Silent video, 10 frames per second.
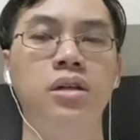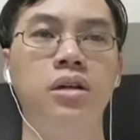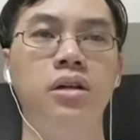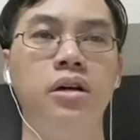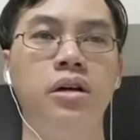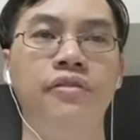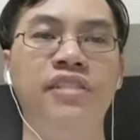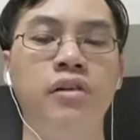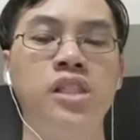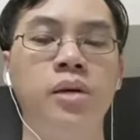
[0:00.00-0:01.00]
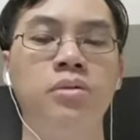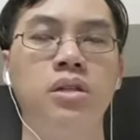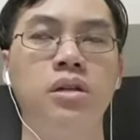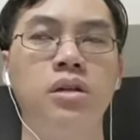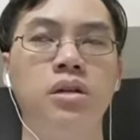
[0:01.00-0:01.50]
a fleet of ships
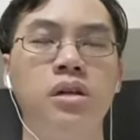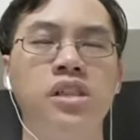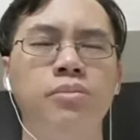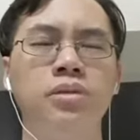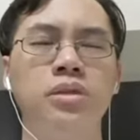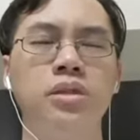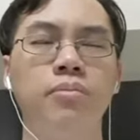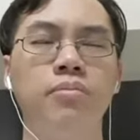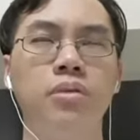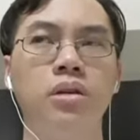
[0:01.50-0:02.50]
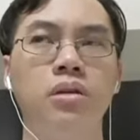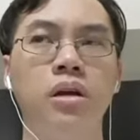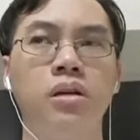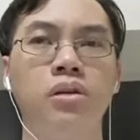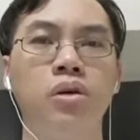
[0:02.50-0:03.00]
uh, ships that
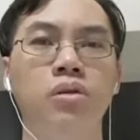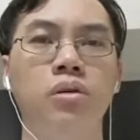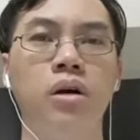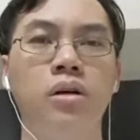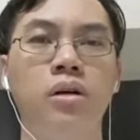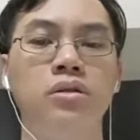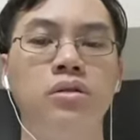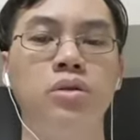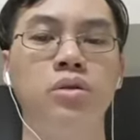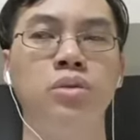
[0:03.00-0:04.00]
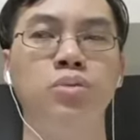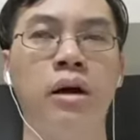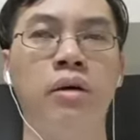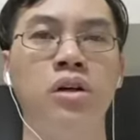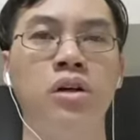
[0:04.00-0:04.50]
you know uh, to spread
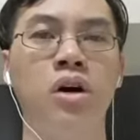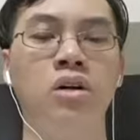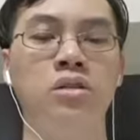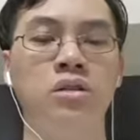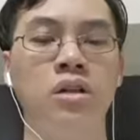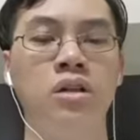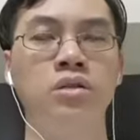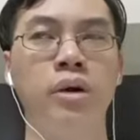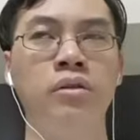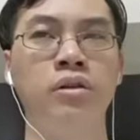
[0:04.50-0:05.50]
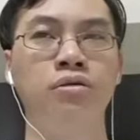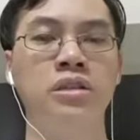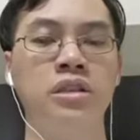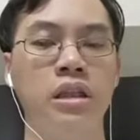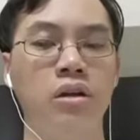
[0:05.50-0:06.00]
out the cost the spread out the
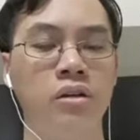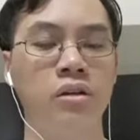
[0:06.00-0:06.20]
risk and all that